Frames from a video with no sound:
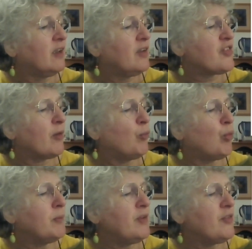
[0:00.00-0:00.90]
some
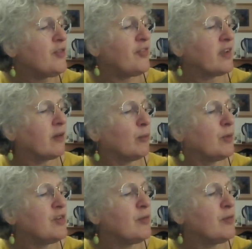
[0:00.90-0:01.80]
woman's figure
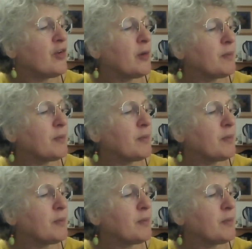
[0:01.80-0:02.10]
would usurp